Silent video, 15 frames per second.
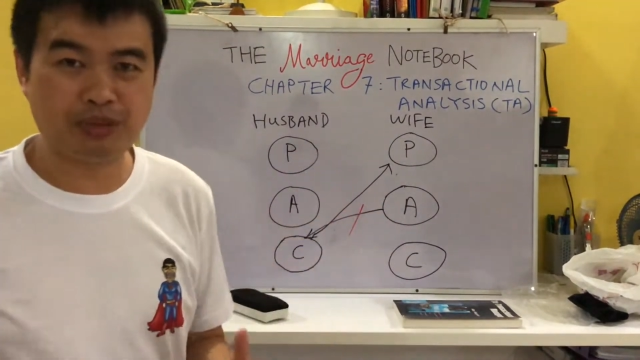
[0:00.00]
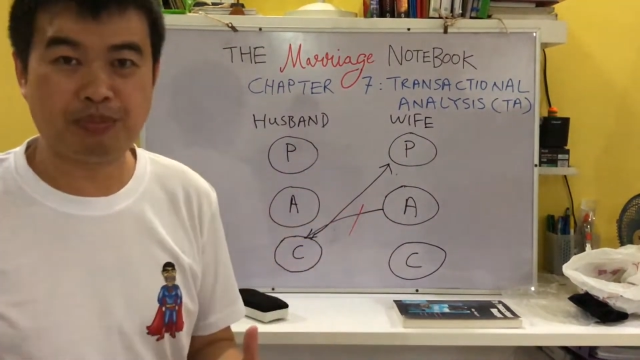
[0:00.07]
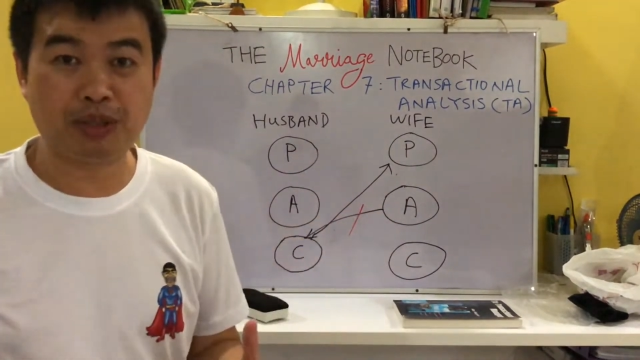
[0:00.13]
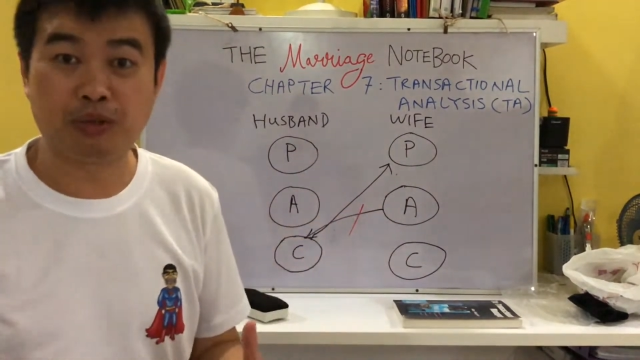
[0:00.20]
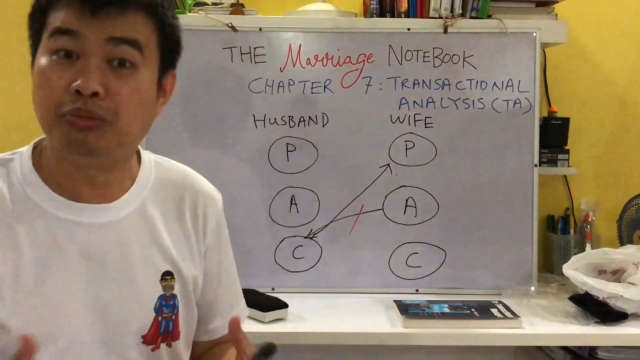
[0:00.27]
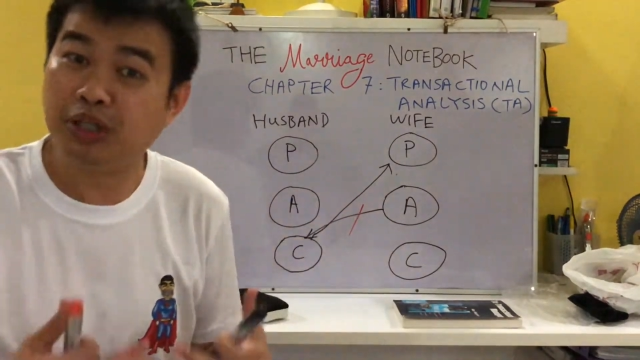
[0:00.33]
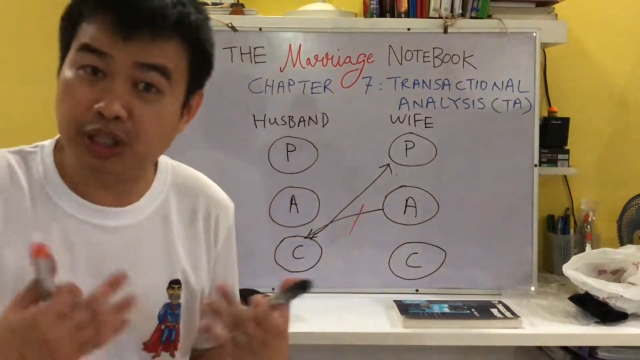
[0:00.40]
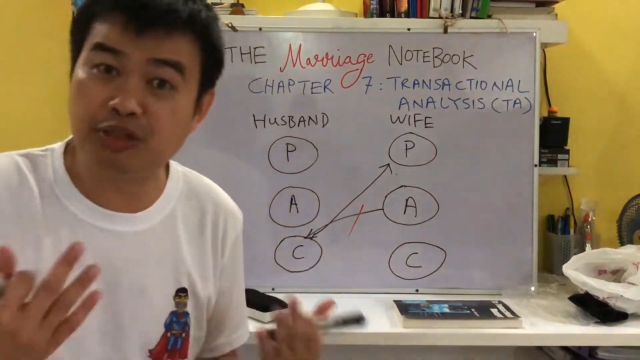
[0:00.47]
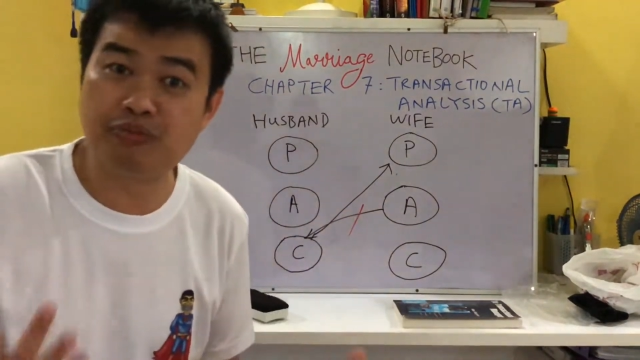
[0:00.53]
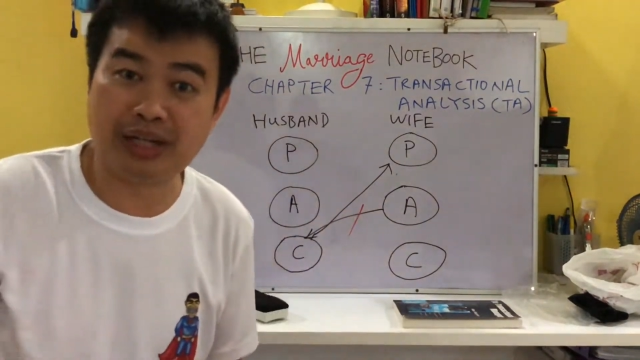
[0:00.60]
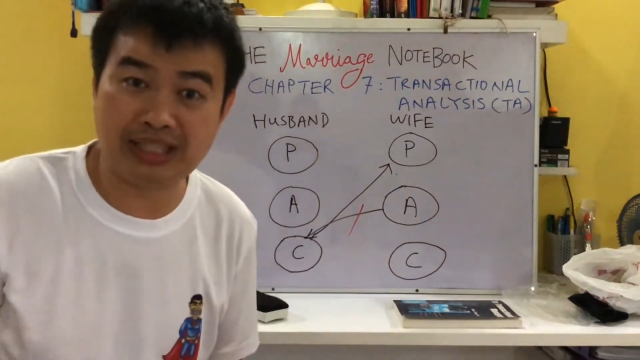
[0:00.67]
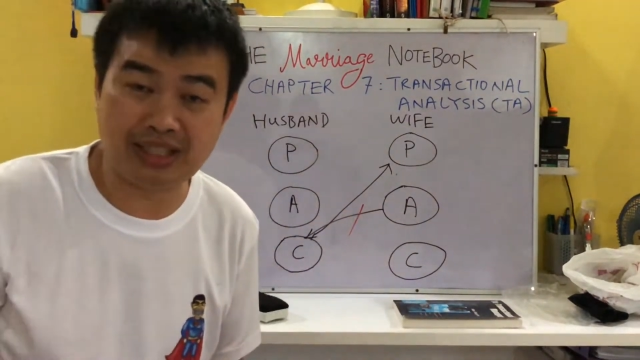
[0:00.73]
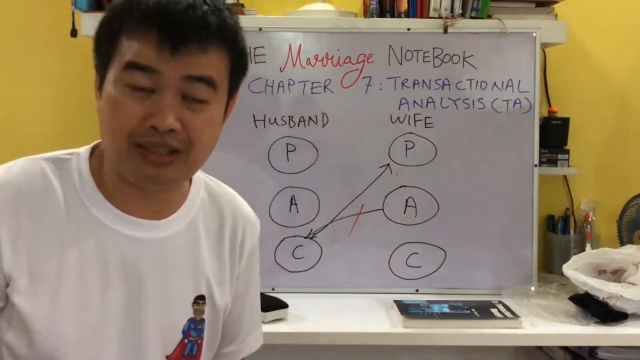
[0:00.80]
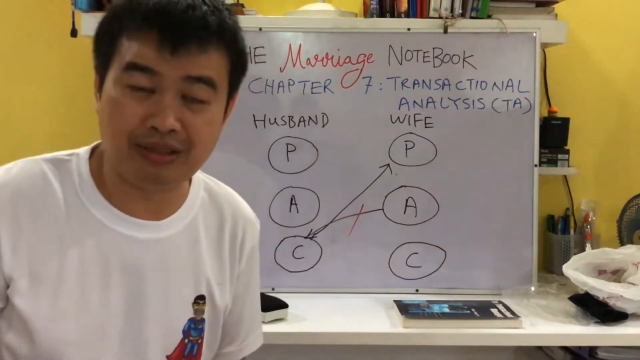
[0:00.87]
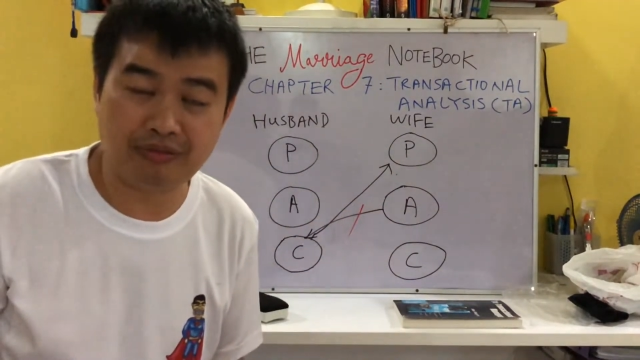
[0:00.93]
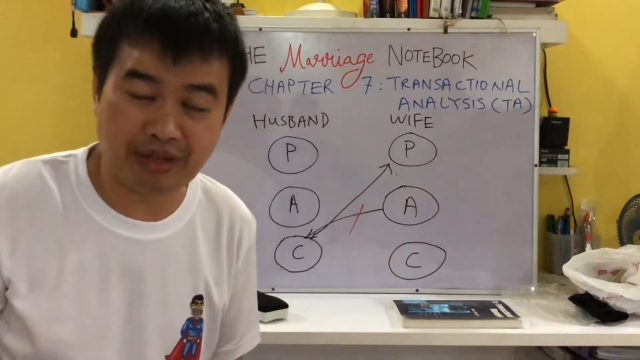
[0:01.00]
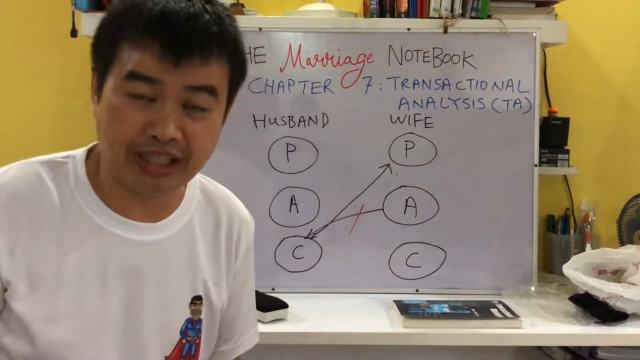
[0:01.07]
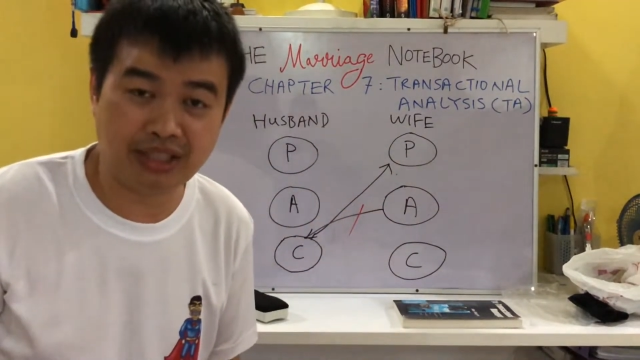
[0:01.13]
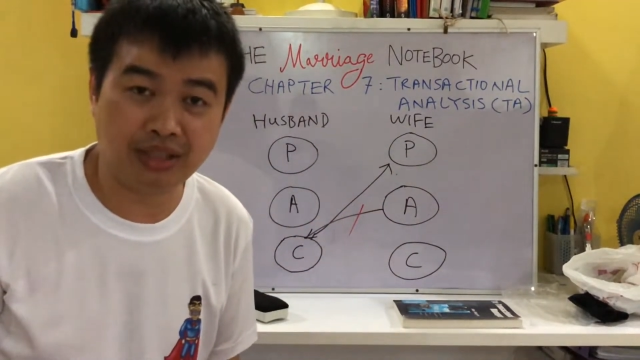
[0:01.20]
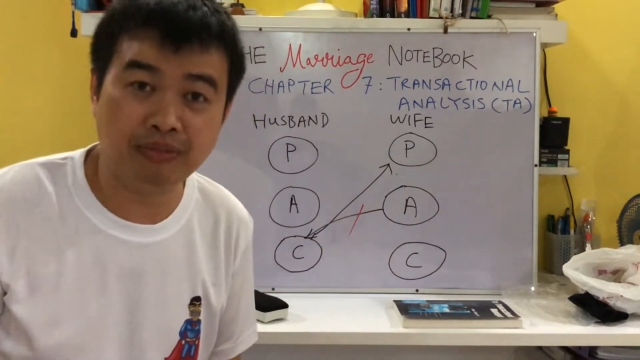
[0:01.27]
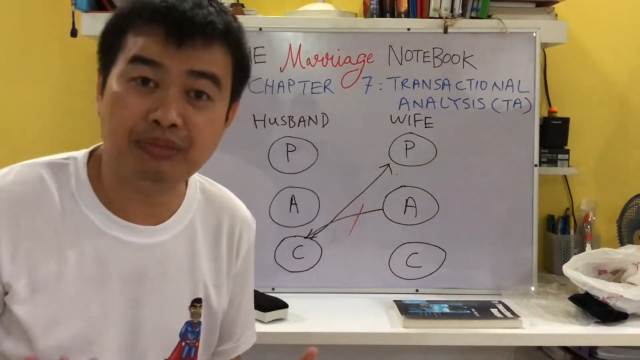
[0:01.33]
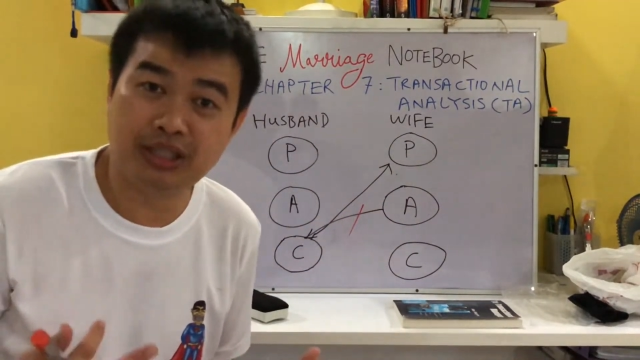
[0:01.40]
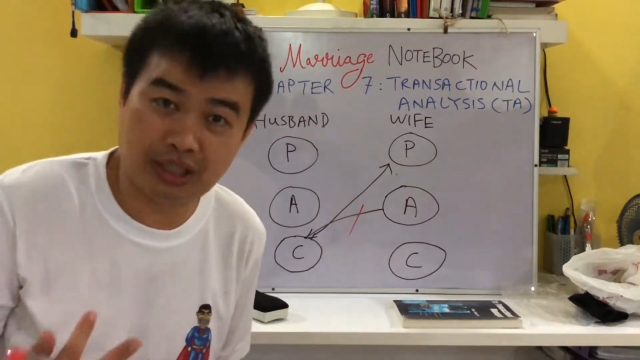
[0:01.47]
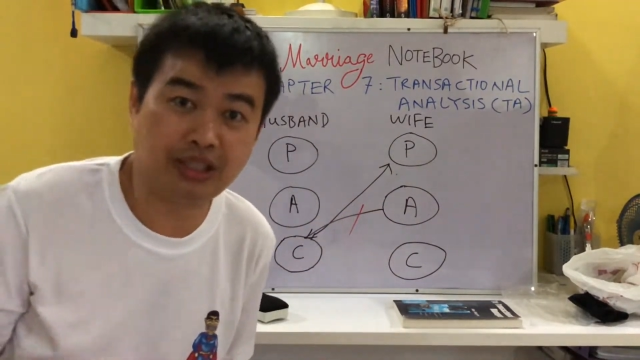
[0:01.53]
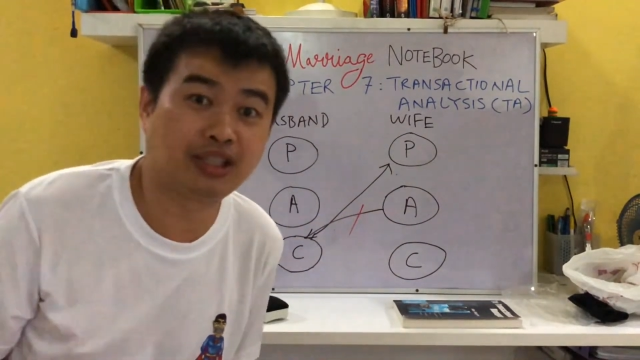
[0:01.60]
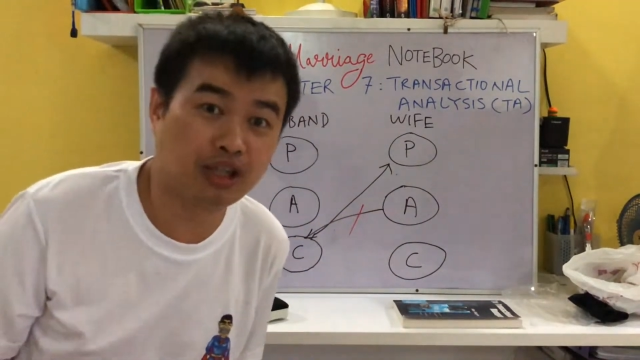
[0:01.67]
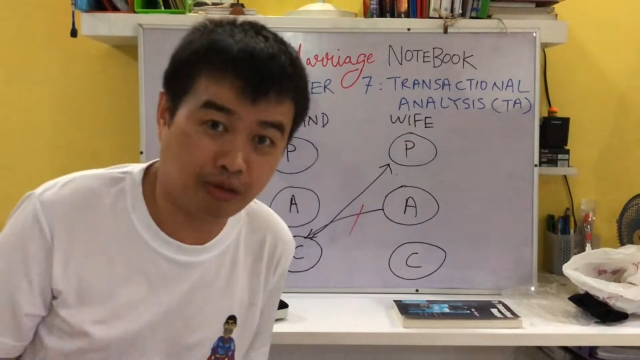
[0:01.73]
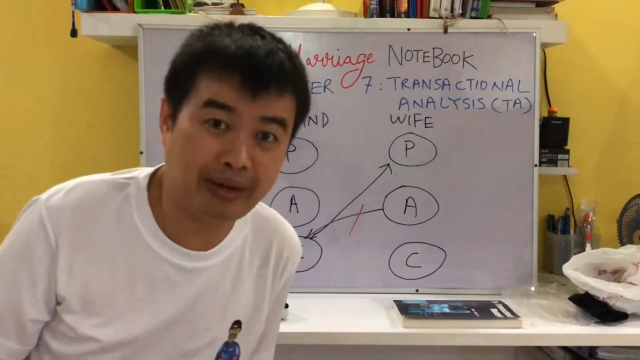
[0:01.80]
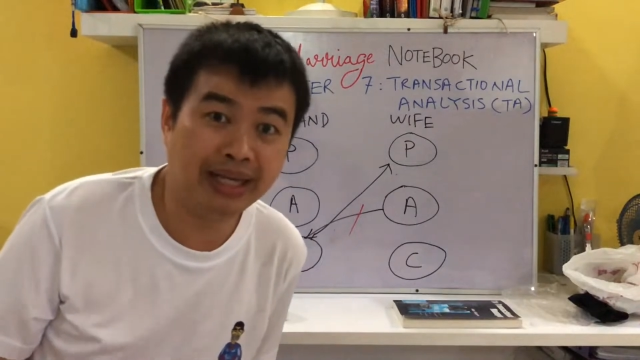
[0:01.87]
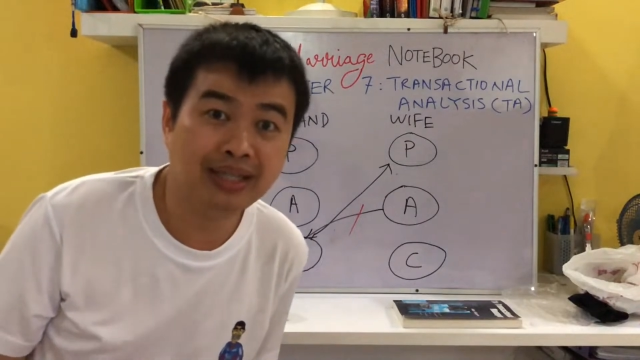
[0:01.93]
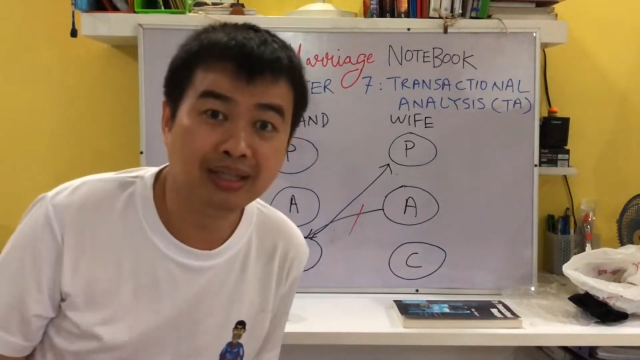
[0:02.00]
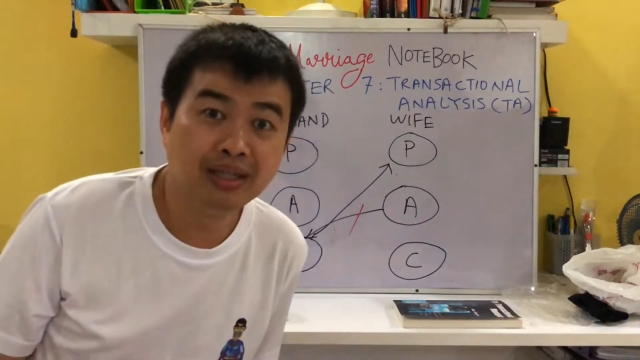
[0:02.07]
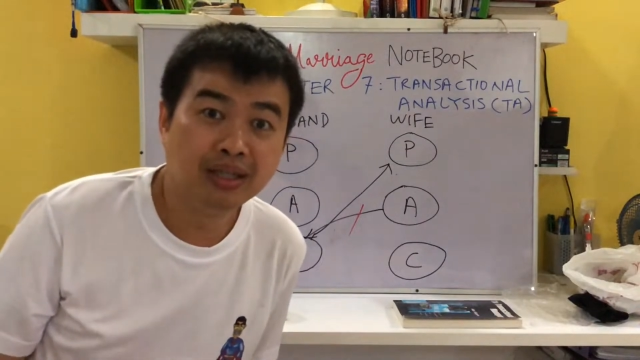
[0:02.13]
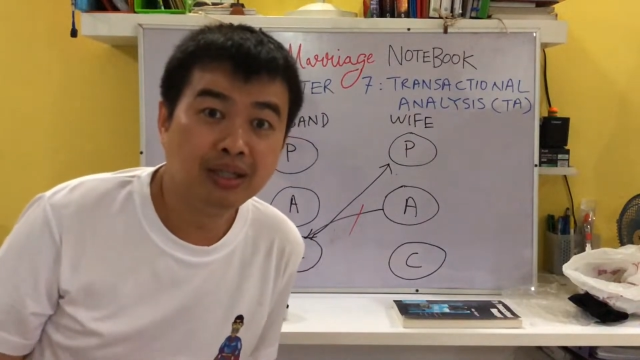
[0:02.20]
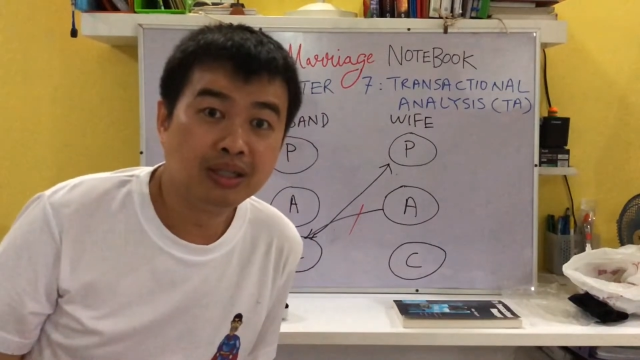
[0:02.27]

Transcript: response, which is rational, which is correct.